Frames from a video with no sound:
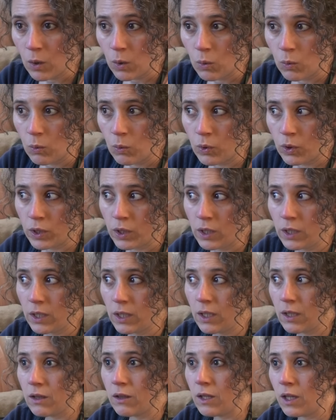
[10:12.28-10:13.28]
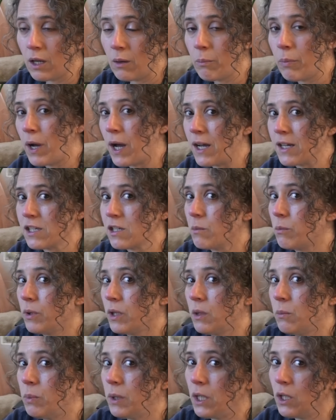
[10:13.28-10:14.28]
wouldn't it then
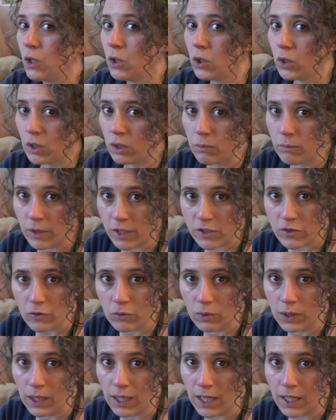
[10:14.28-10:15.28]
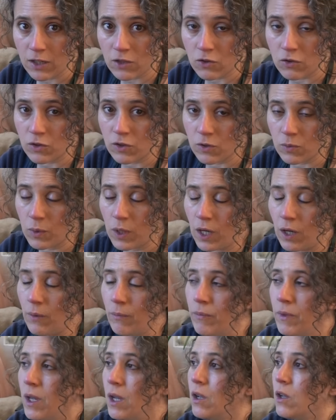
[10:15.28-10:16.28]
possibly be a good muscle relaxer as well?